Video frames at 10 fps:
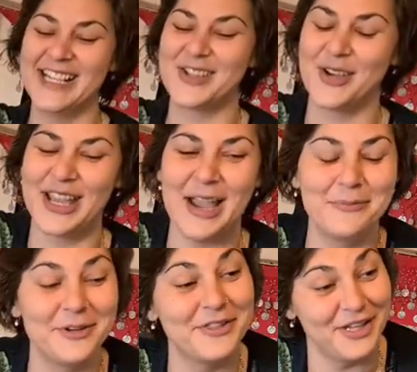Yeah, it's got
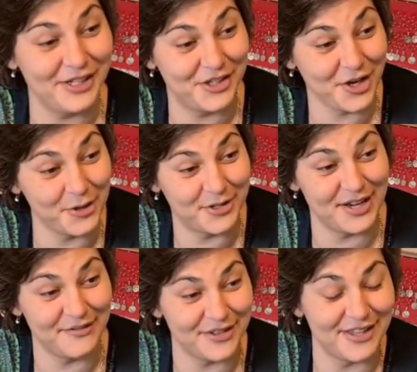camera that it shows
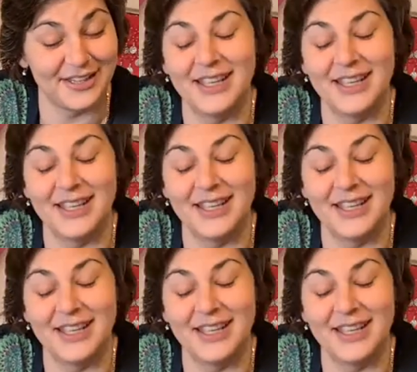and everything.